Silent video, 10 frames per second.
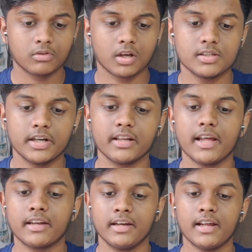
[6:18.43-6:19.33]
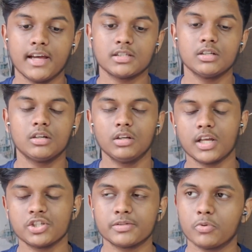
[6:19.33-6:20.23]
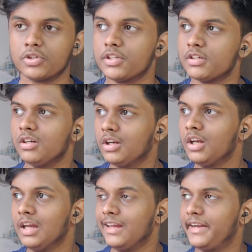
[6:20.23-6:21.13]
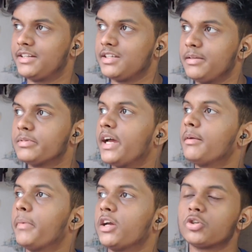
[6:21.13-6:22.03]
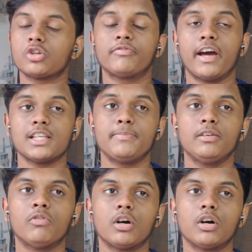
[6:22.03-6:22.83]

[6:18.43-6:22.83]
considering that it has a last year's processor, it seems that Microsoft has been